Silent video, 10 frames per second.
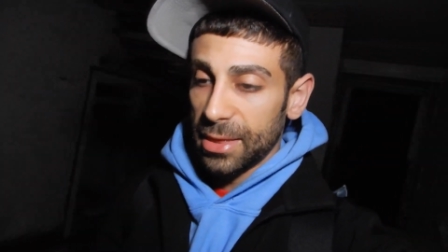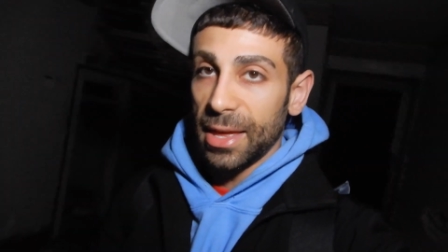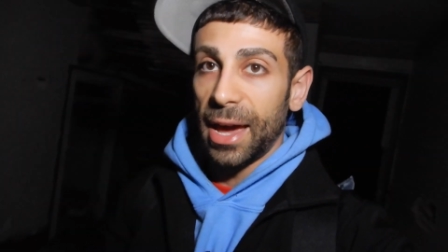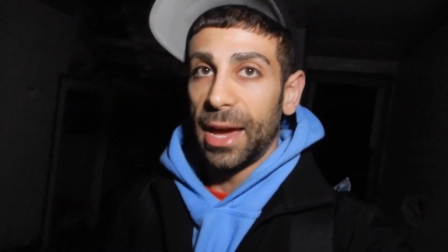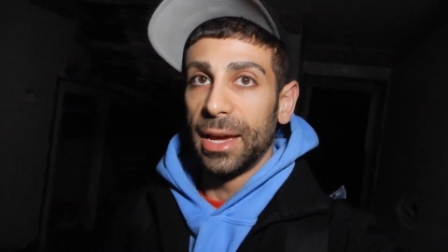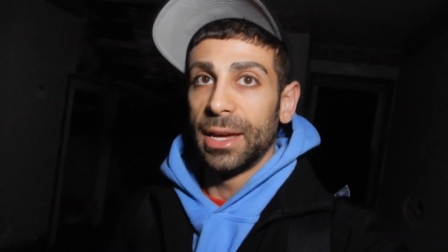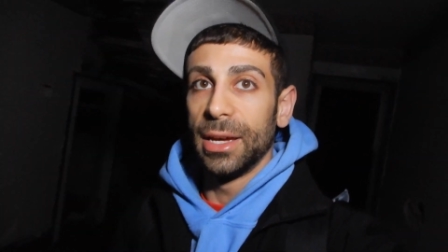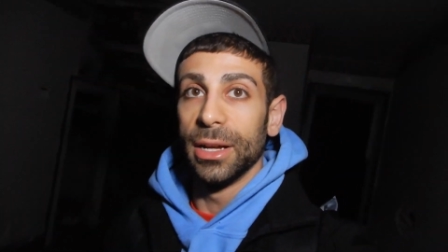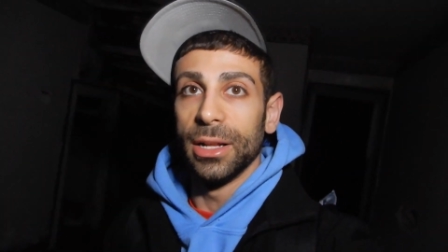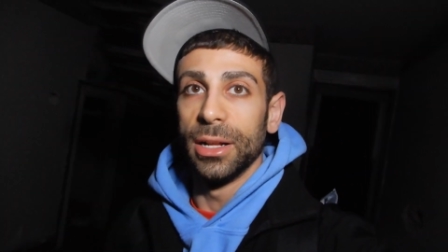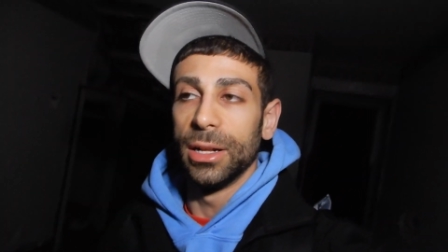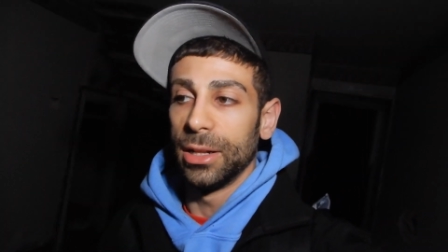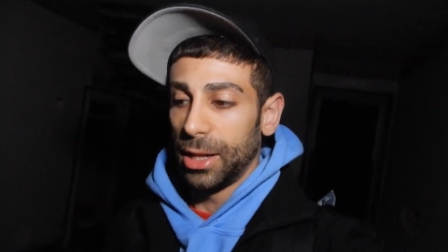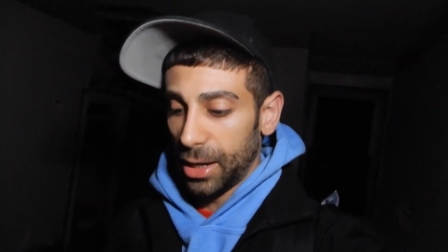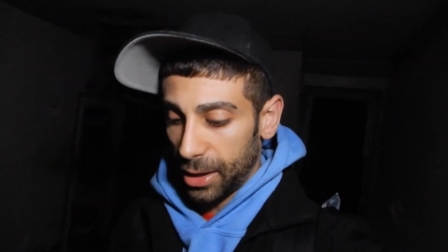that
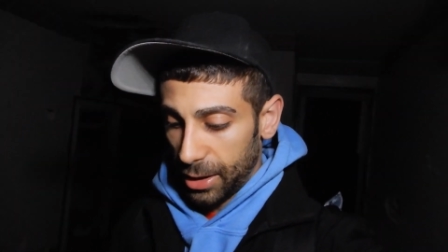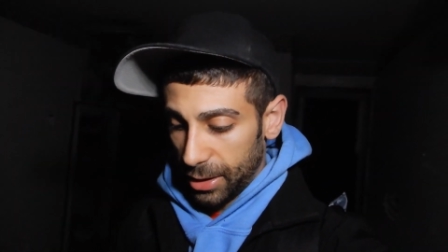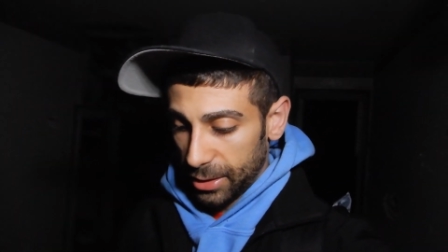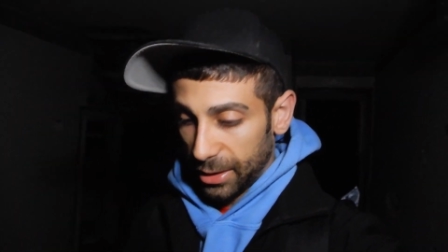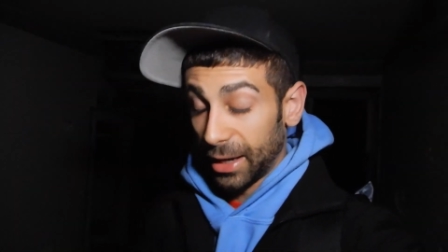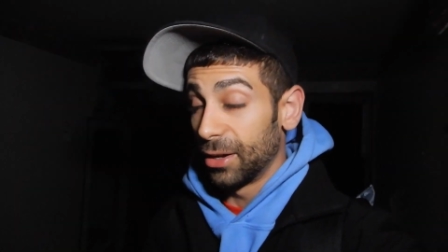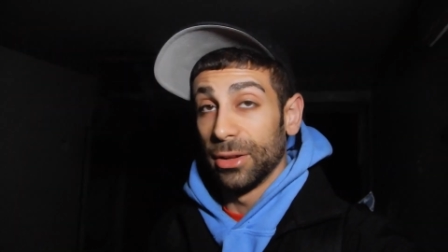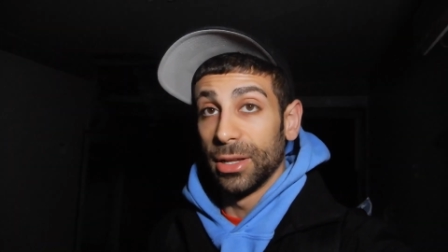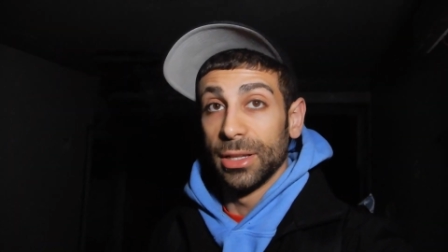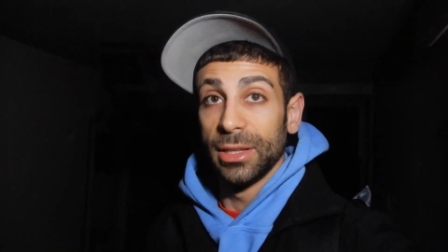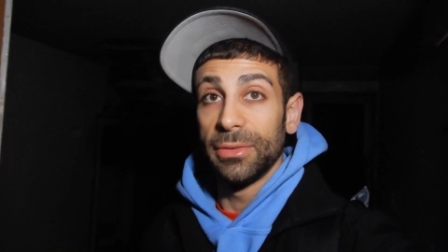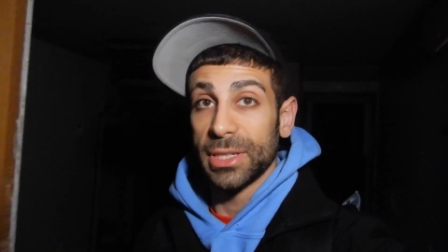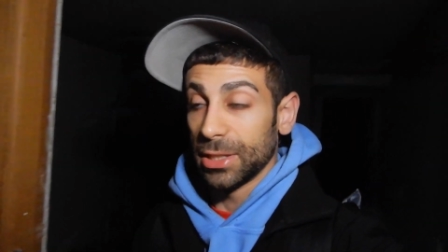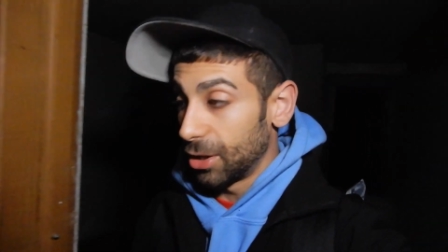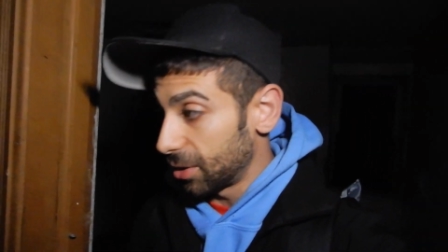he'll uh, like he'll he'll leave
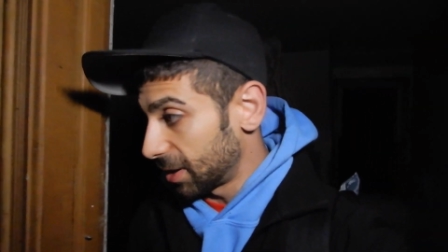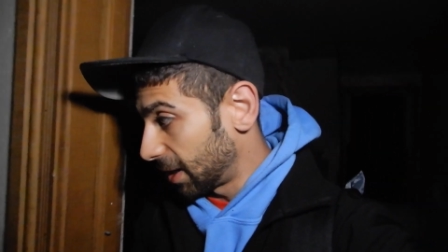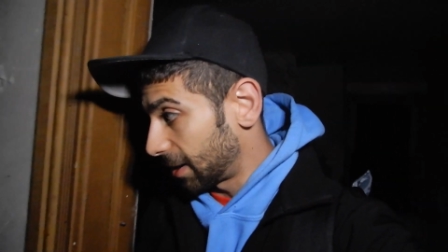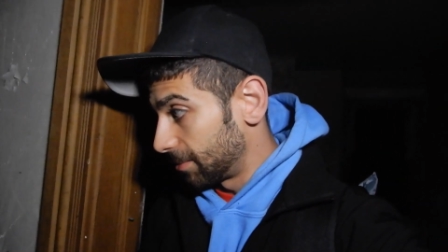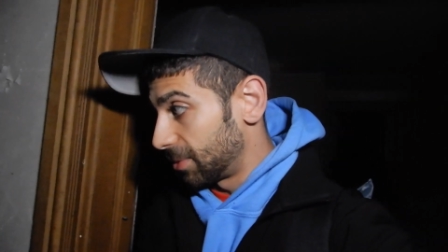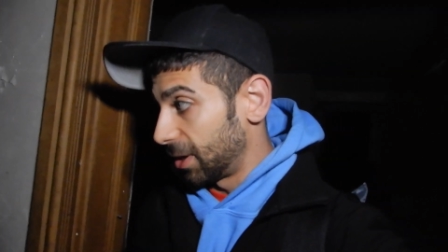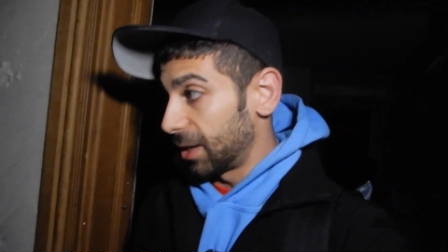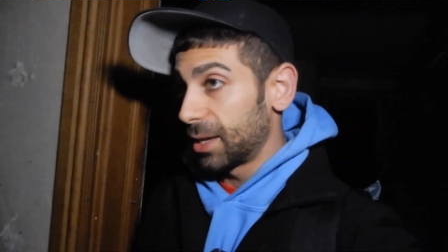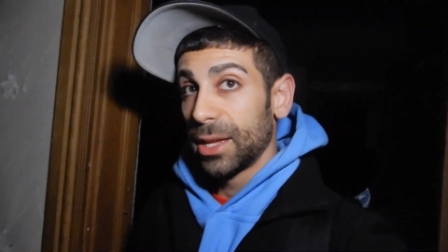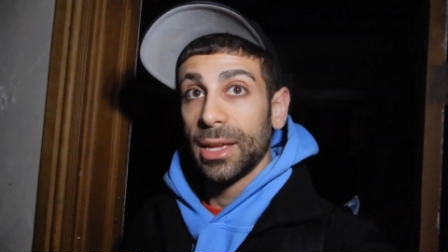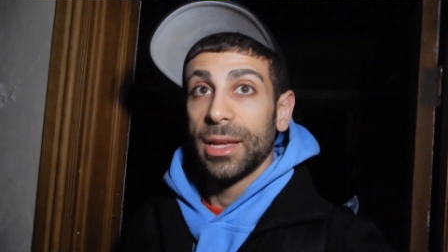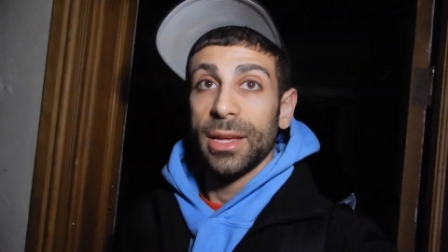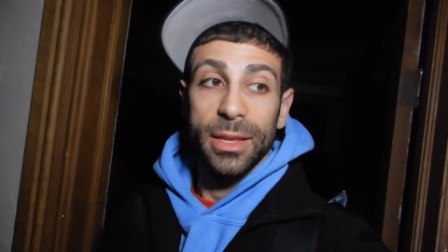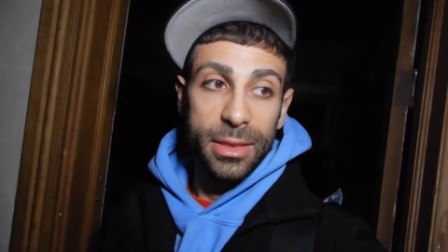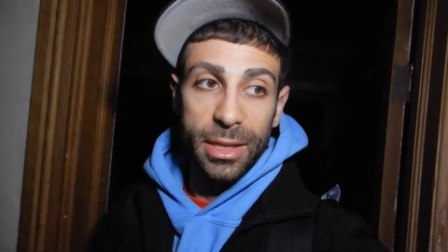us alone and I can put
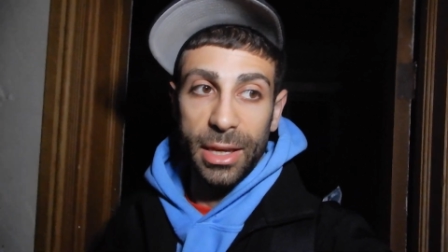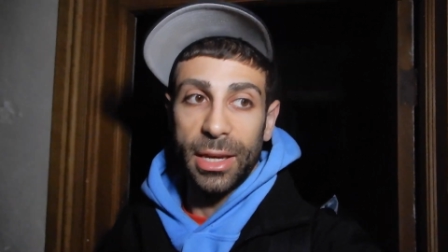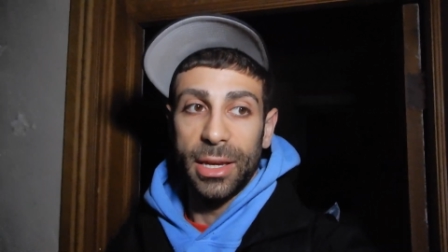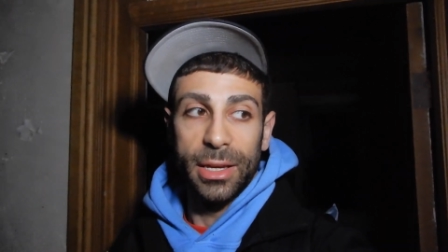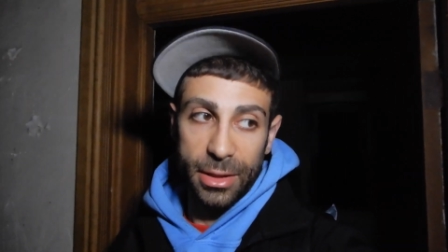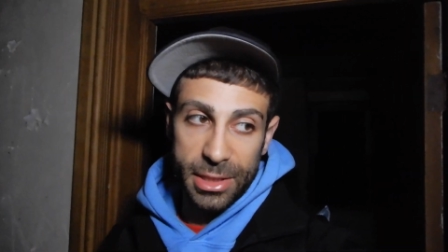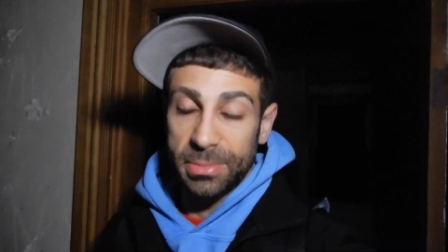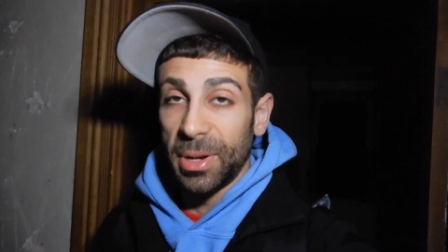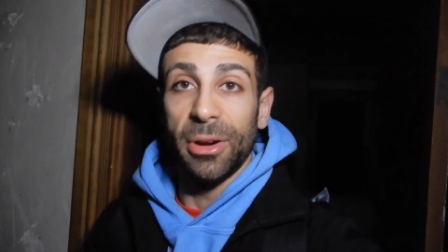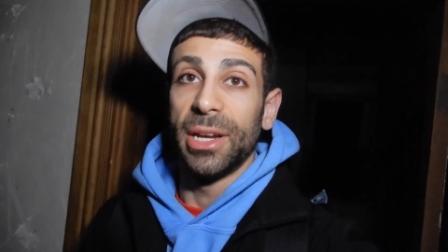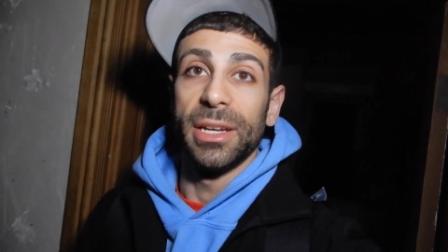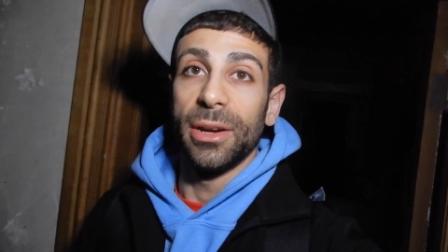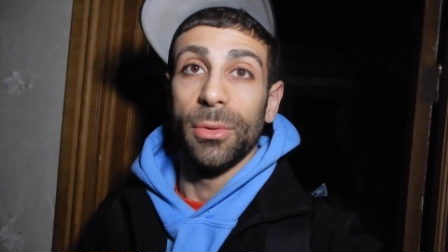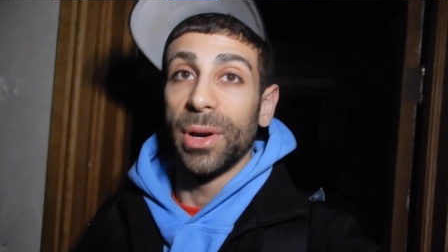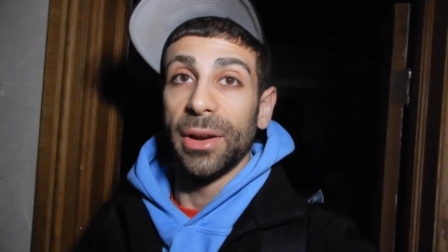the
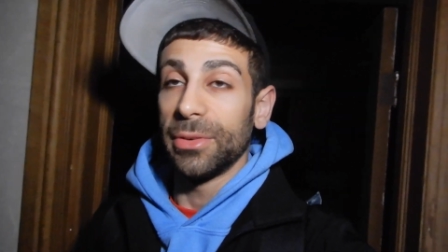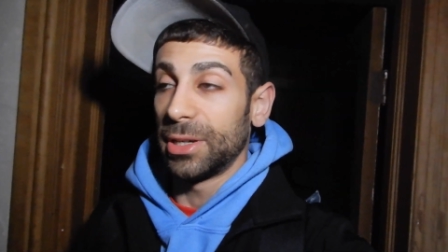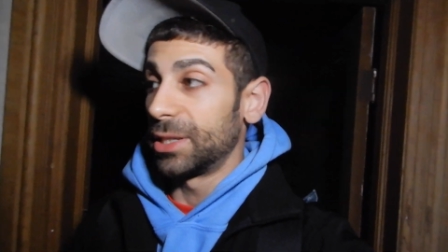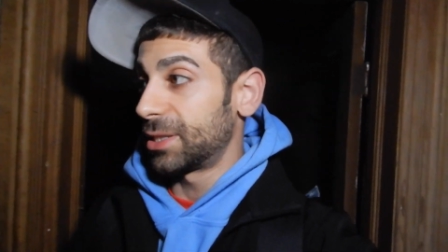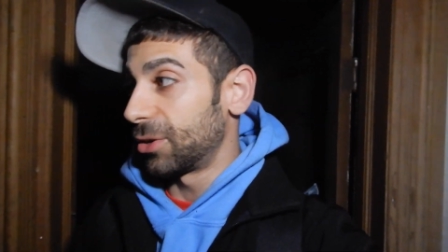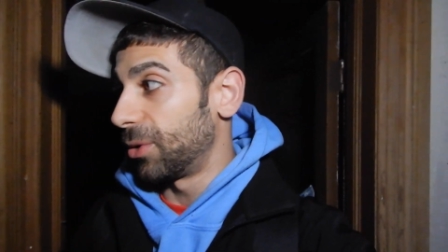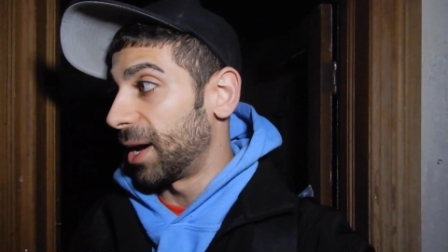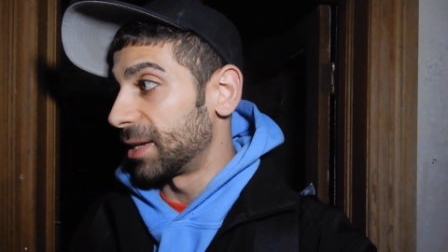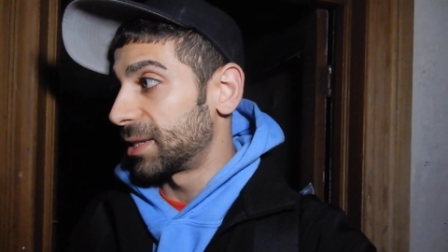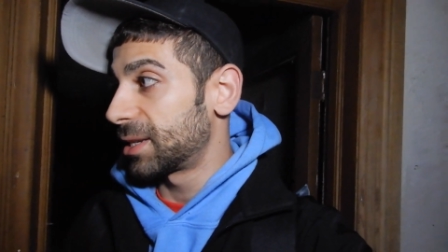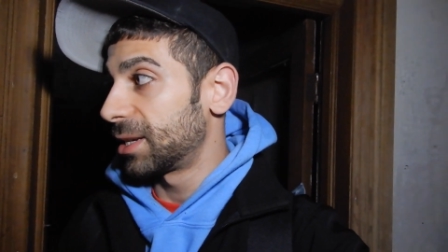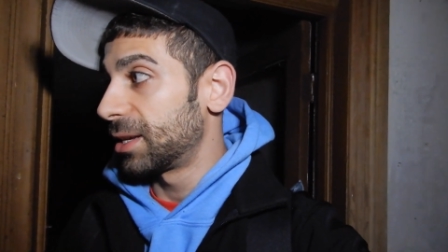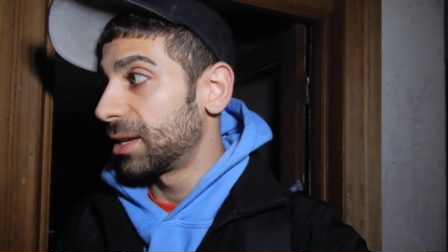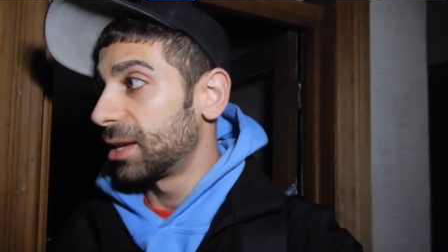spirit or whatever it is to rest.